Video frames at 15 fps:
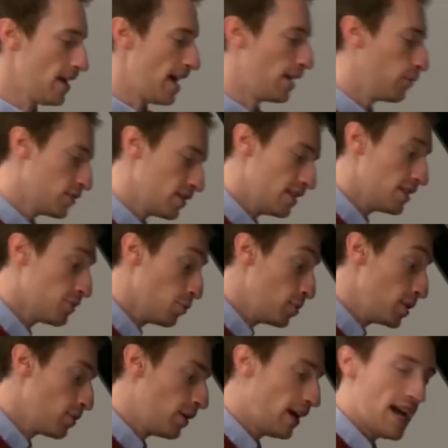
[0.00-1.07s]
And obviously this would be
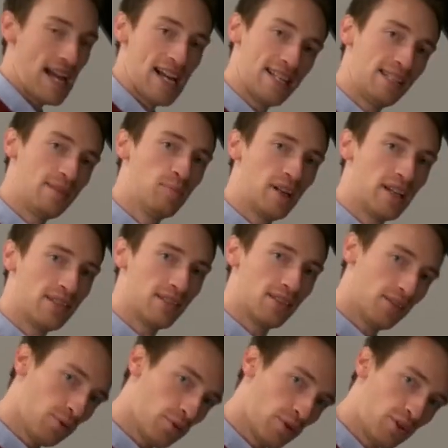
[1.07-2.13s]
quite a handy place to
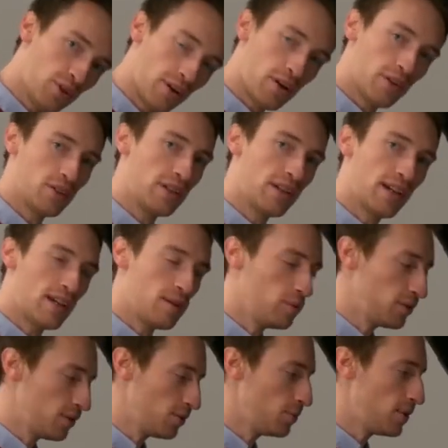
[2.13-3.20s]
store the charging
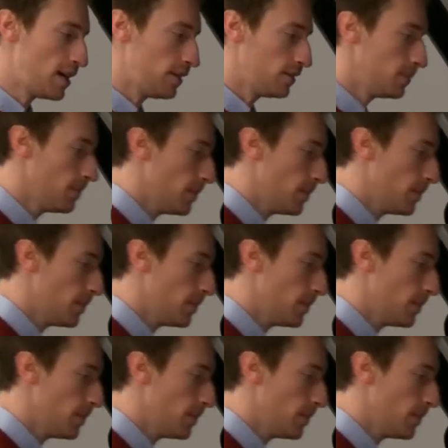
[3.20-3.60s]
cables as well.